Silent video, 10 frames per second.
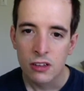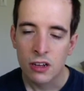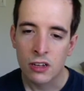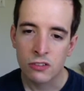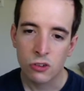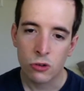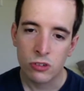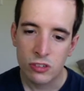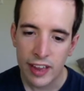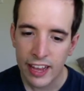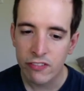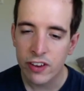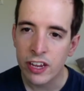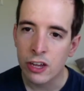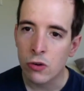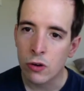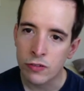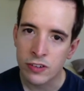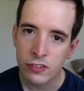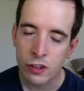So take video of
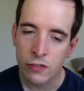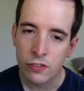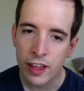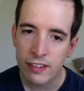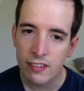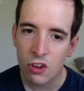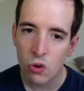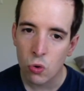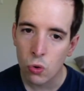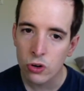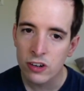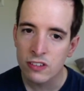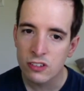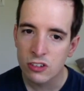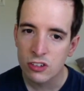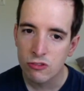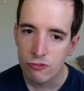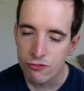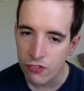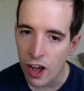yourself. Or just
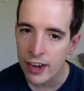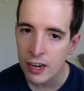find a